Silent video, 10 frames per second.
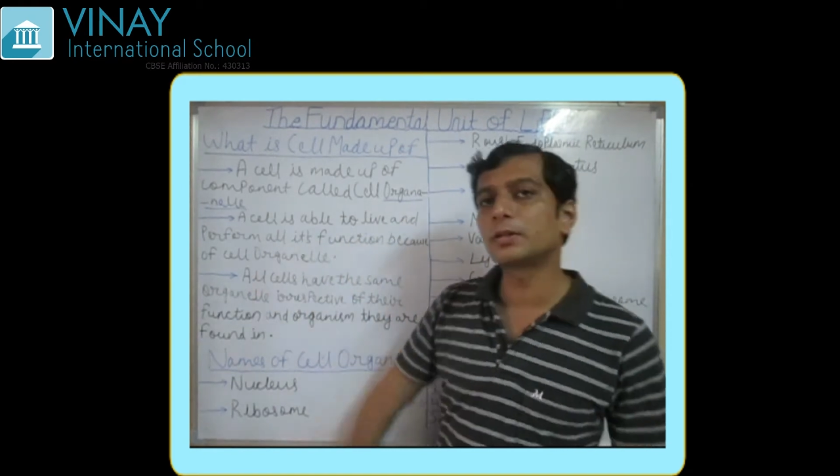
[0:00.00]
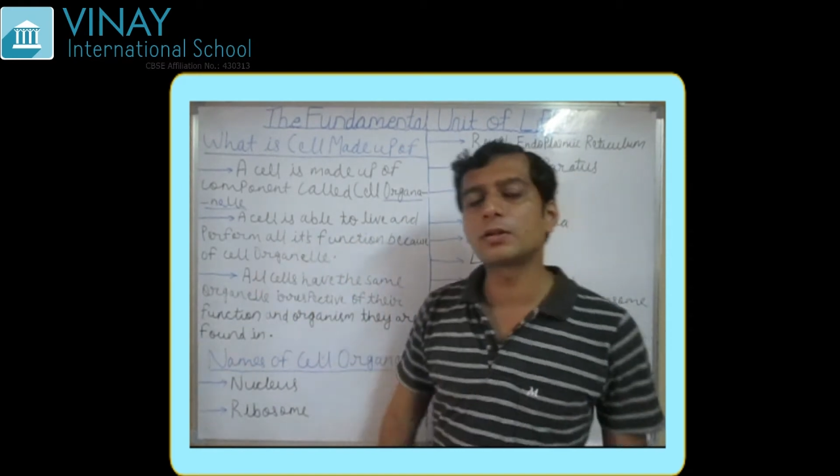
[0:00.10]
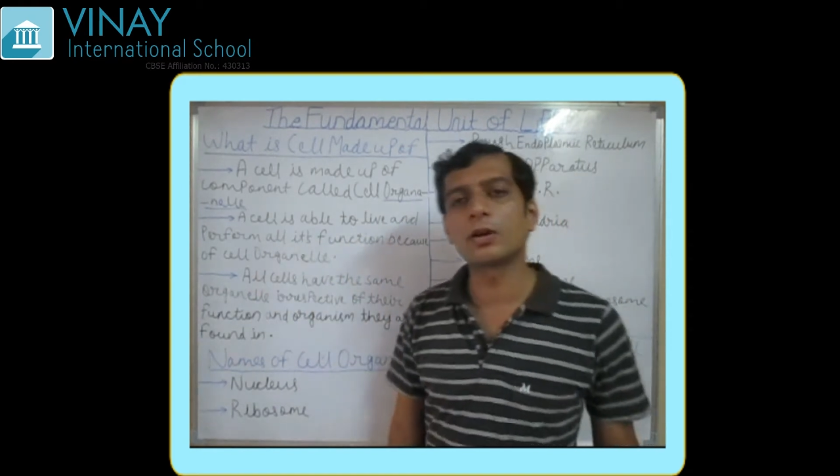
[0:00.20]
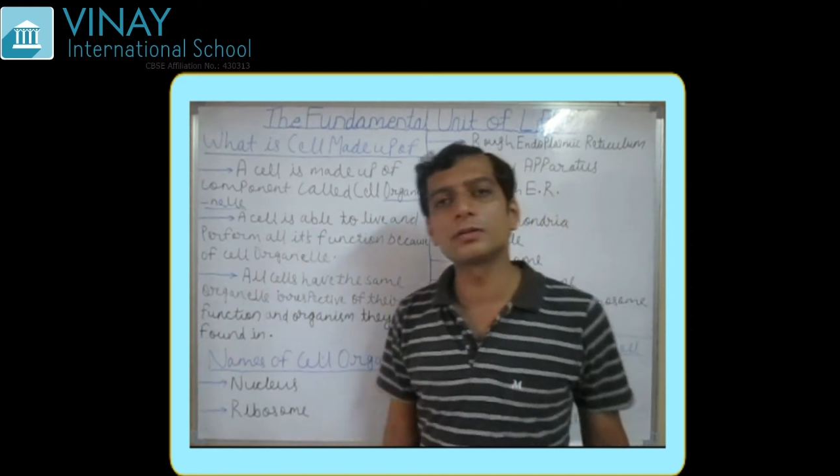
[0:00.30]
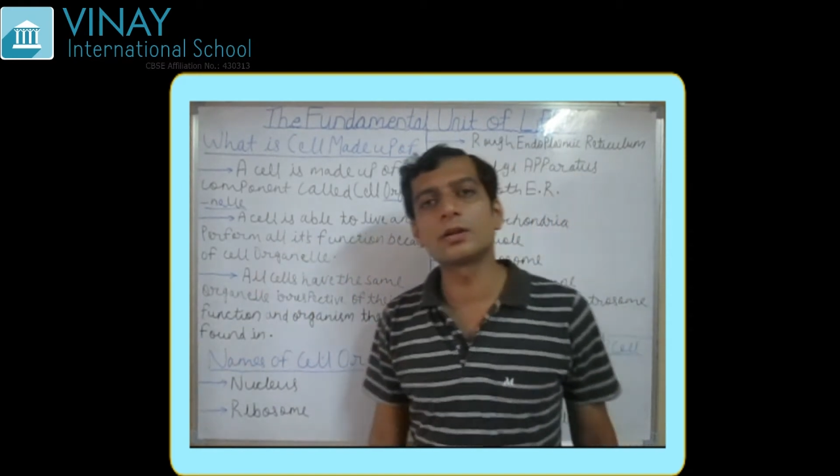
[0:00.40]

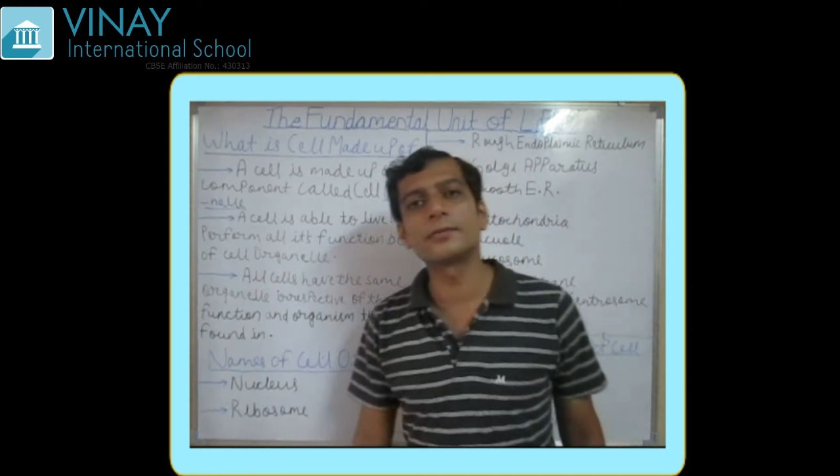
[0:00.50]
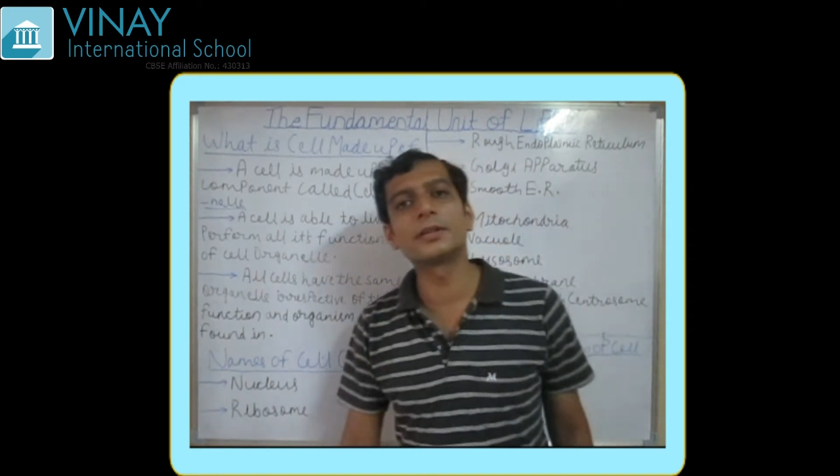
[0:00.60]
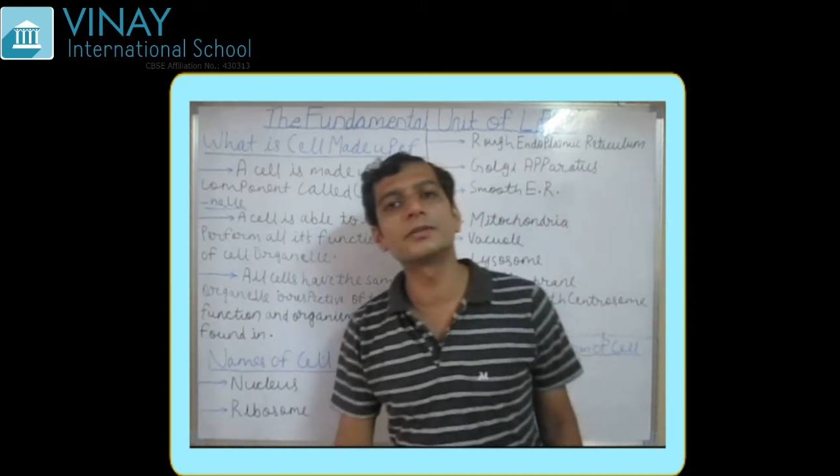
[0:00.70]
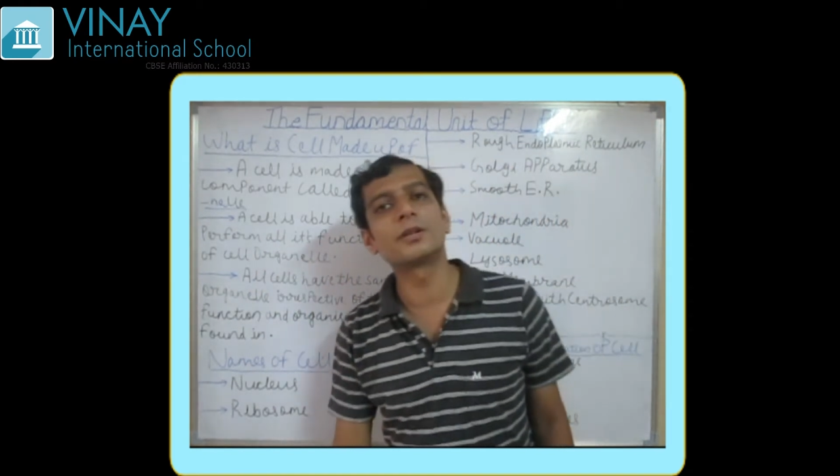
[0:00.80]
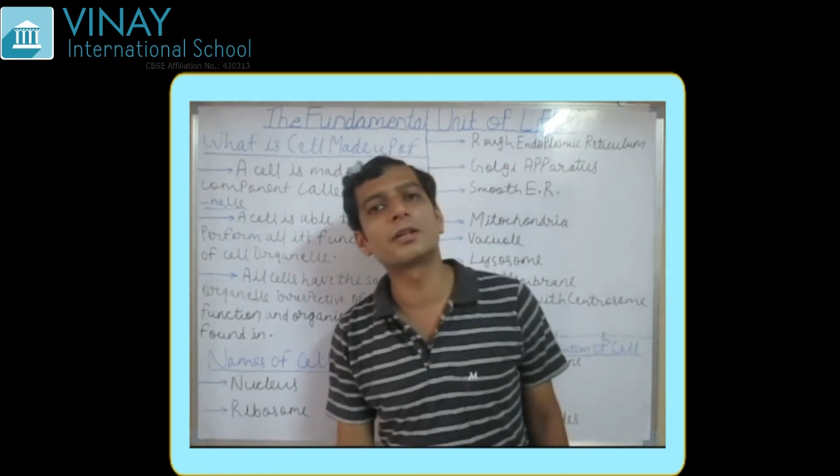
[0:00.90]
because of
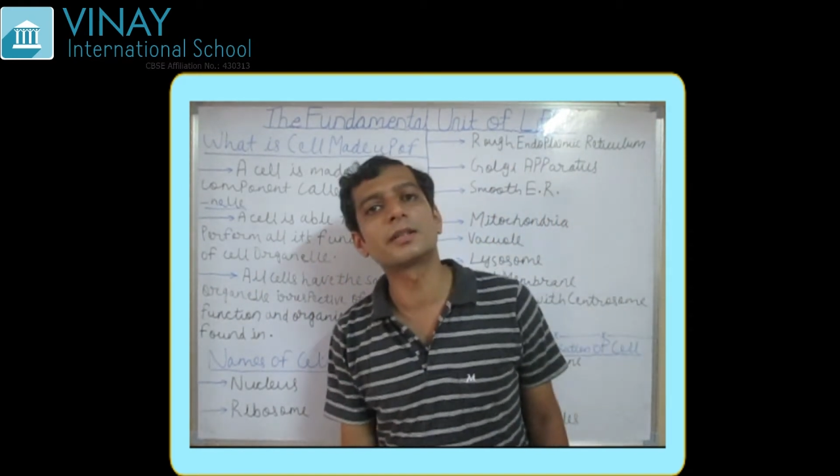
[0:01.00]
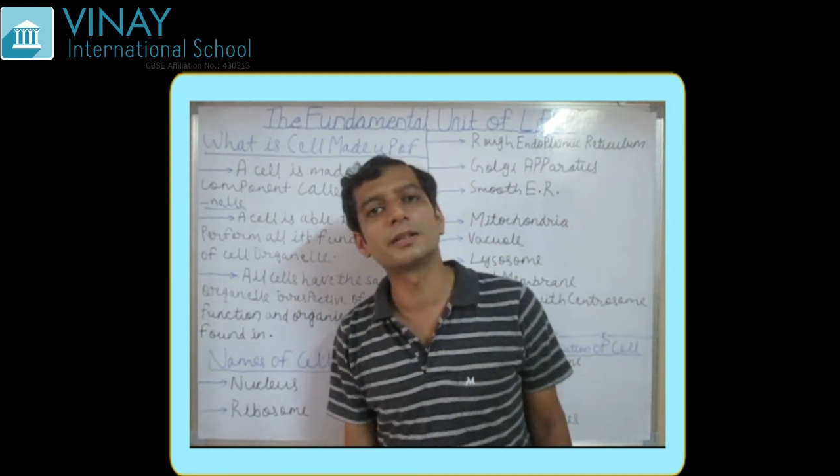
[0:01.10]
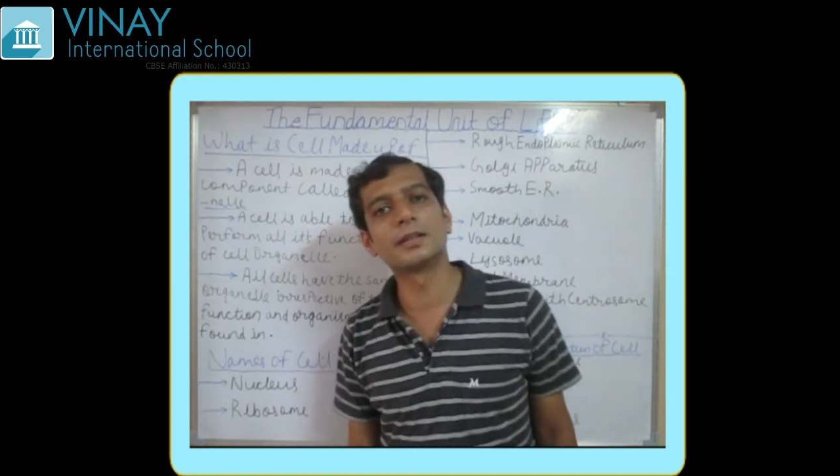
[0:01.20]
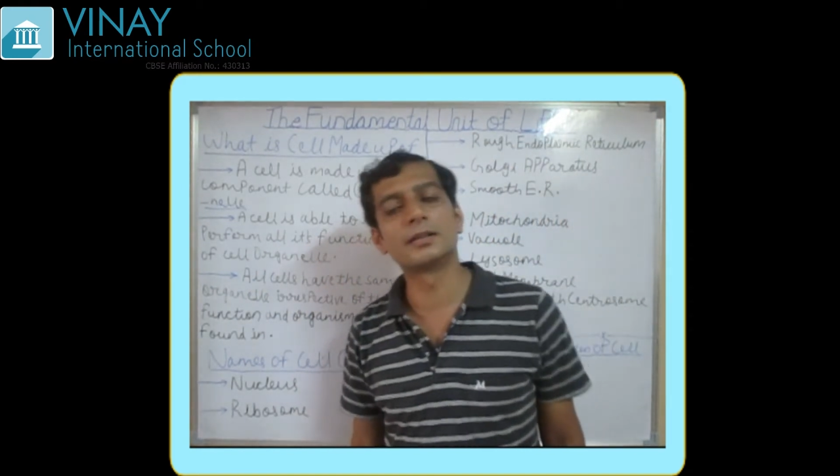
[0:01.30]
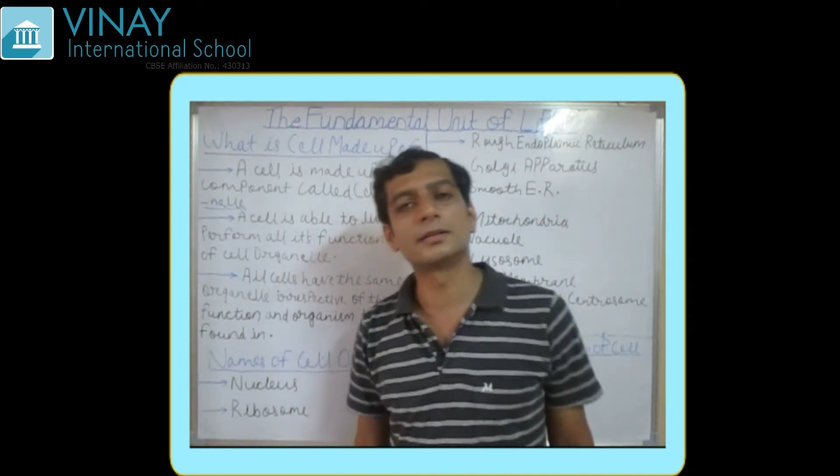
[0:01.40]
these
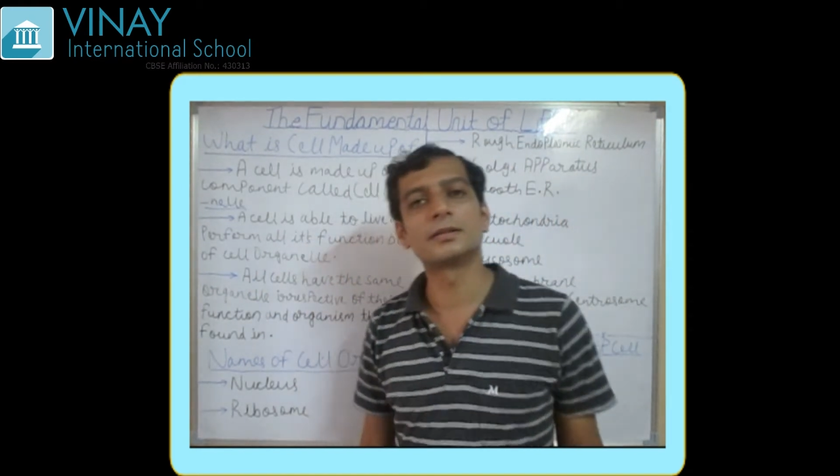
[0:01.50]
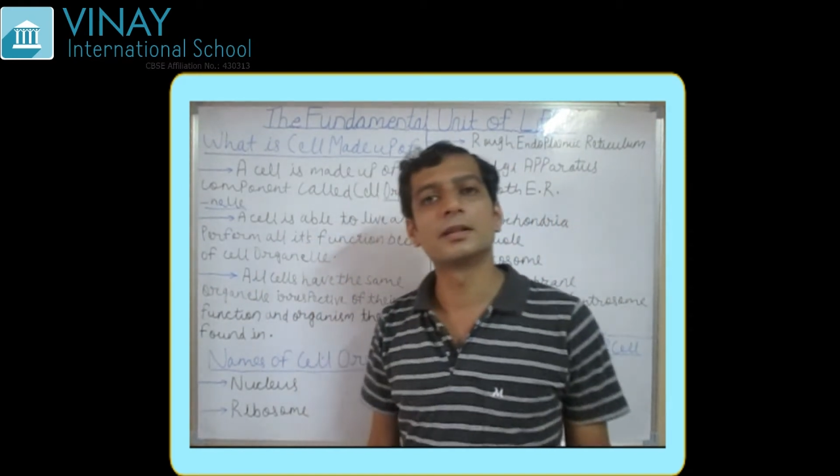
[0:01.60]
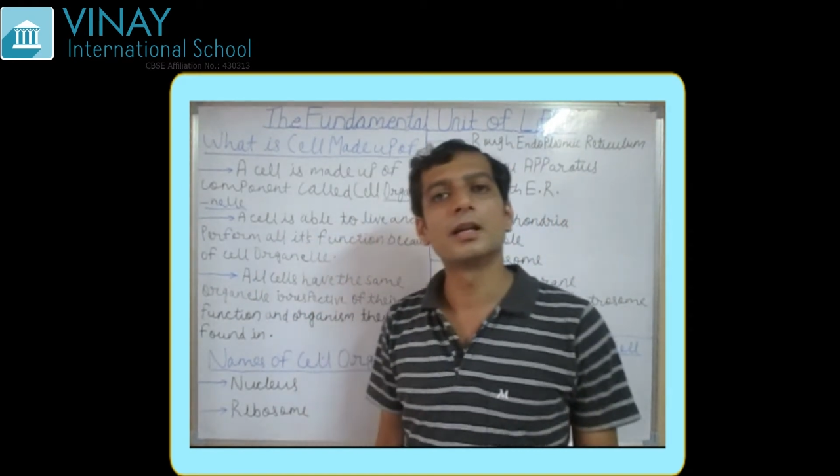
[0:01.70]
organelles.